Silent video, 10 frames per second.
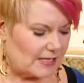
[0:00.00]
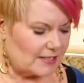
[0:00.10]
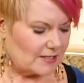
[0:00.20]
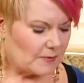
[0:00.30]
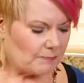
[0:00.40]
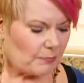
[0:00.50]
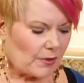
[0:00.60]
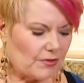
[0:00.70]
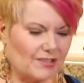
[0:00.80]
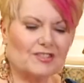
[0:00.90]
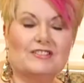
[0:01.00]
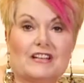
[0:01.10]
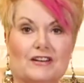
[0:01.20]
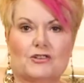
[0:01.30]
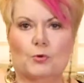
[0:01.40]
is this
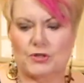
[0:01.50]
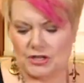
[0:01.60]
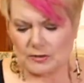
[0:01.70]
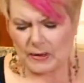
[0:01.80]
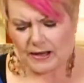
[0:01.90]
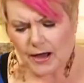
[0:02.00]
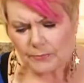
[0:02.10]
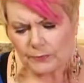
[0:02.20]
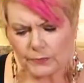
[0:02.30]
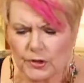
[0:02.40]
dish, which has become,